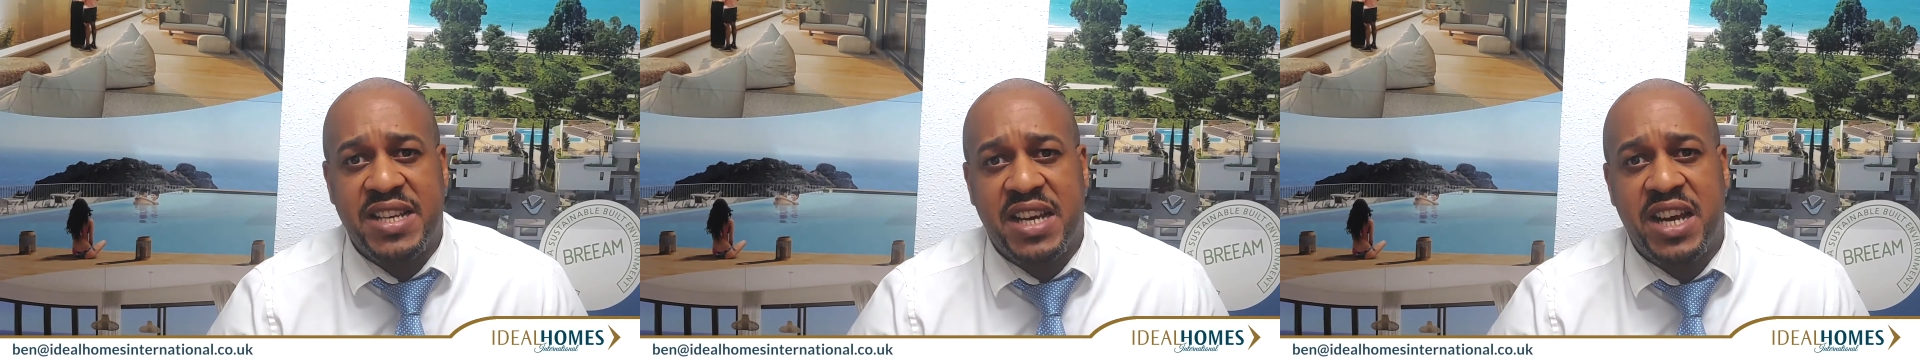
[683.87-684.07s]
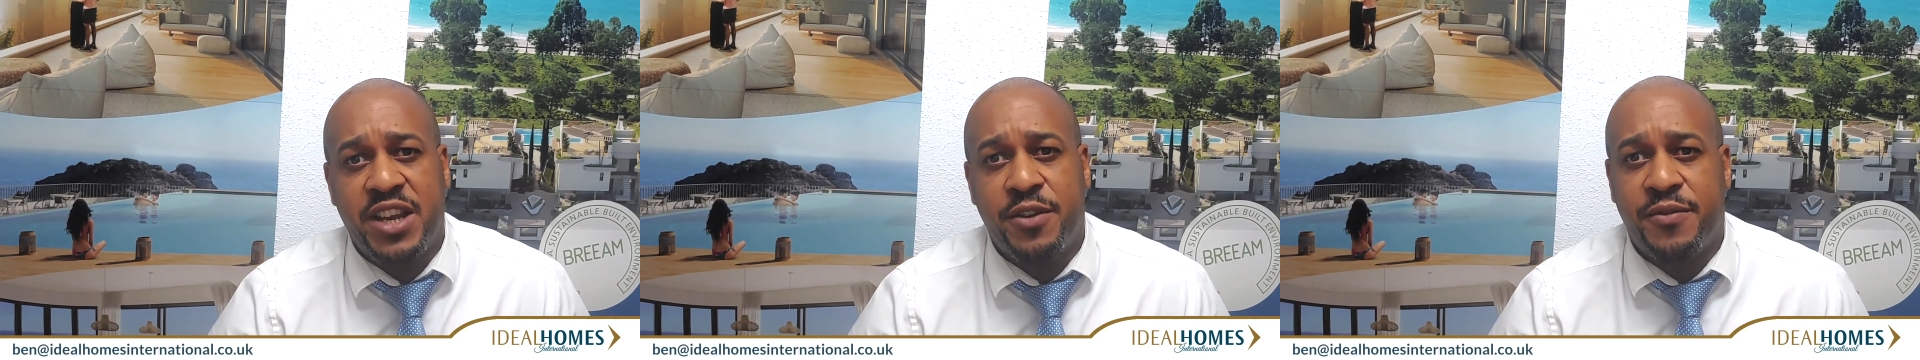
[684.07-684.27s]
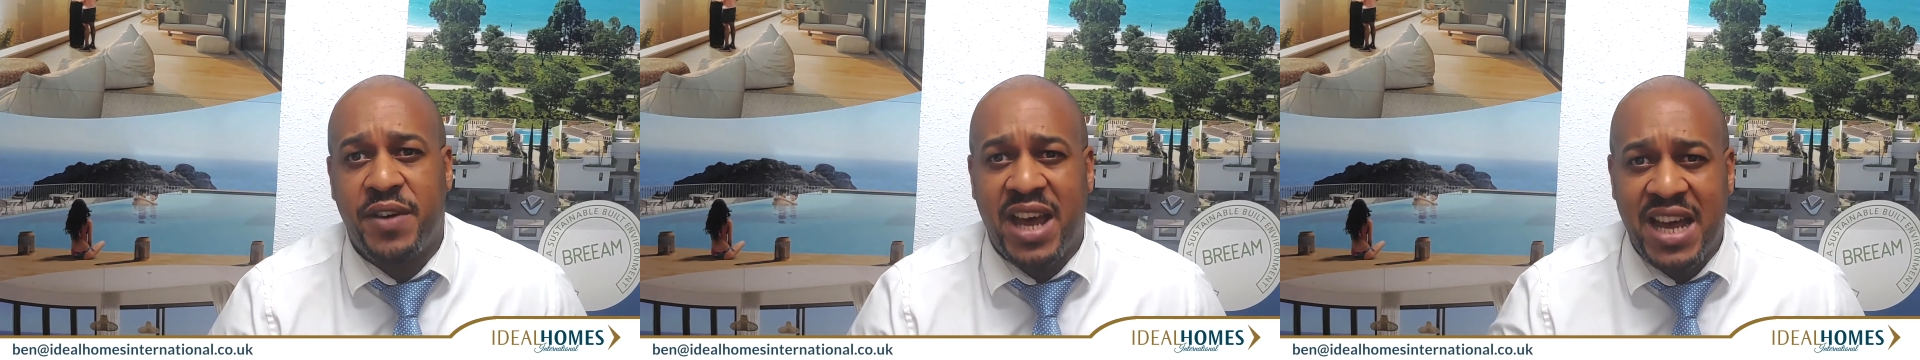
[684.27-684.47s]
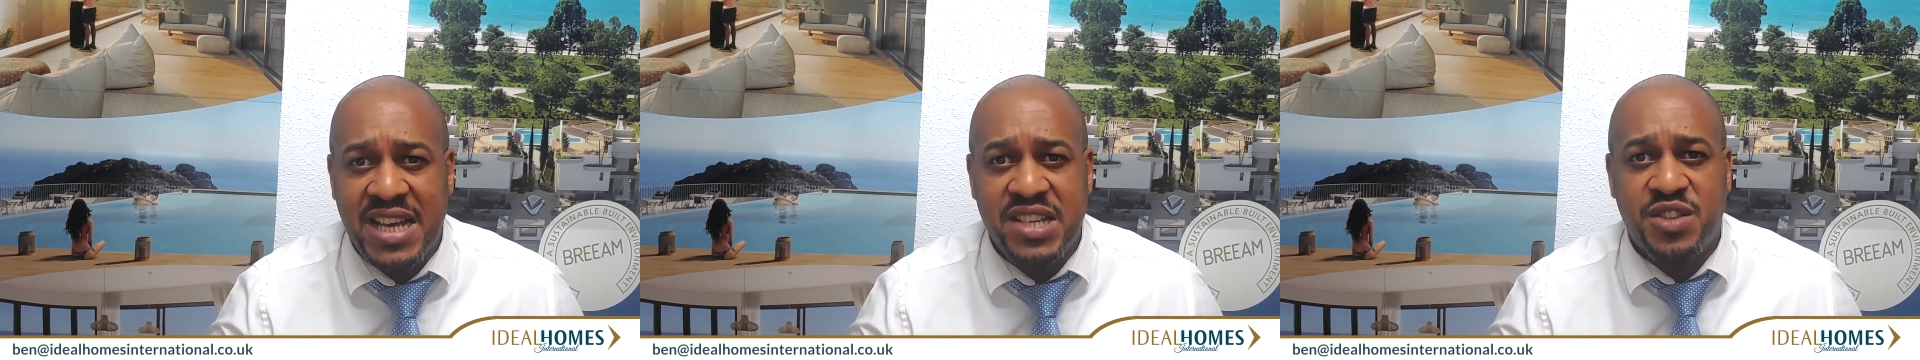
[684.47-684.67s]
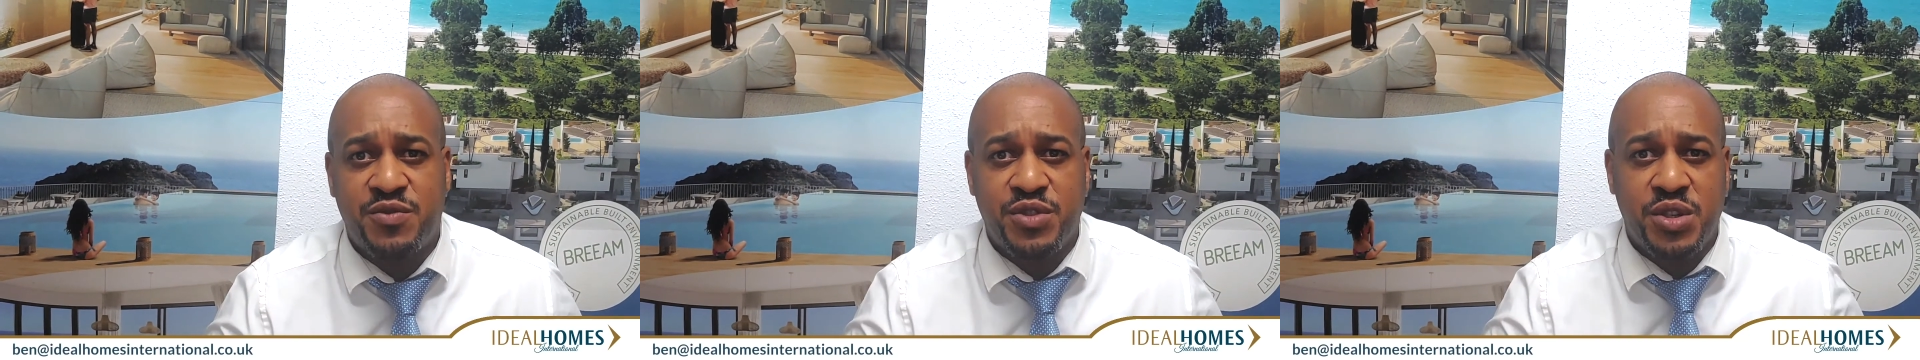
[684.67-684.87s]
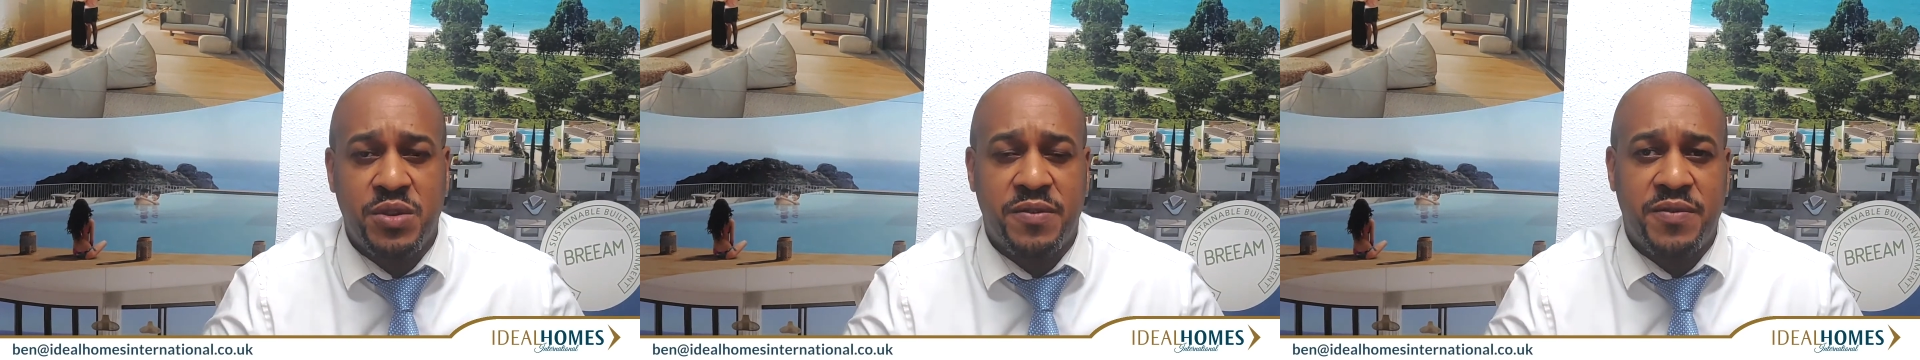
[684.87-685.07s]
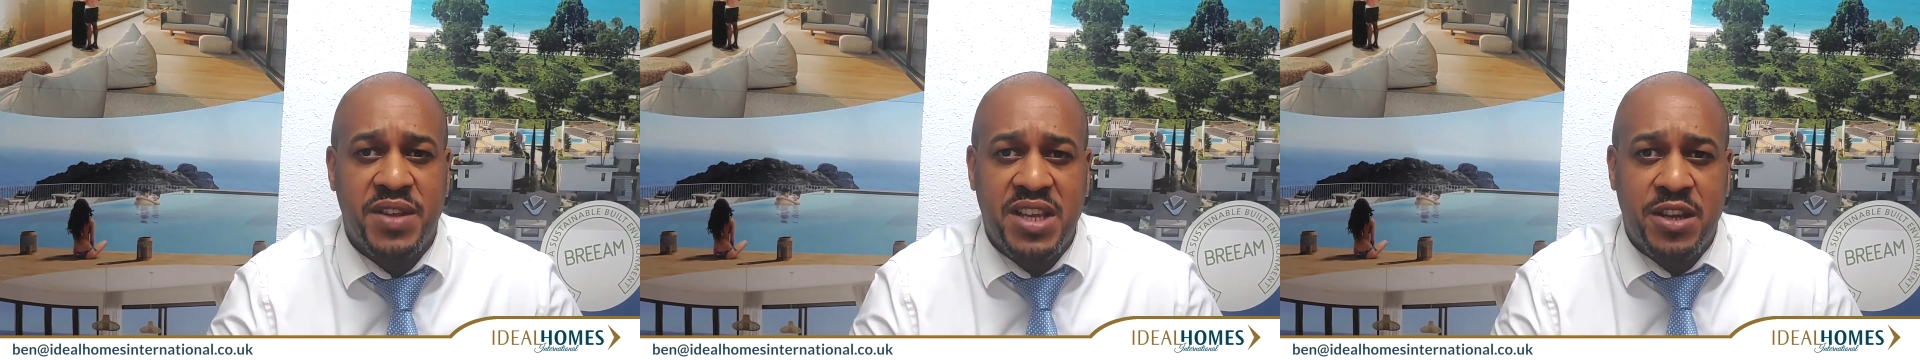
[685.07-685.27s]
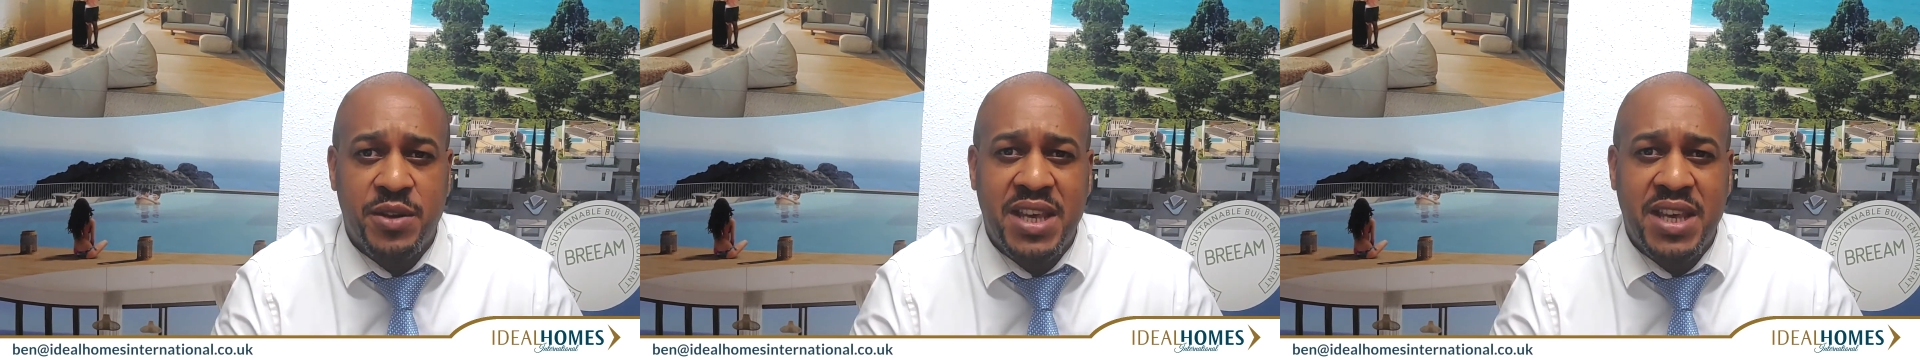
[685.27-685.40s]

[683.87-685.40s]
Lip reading: kind of has sort of,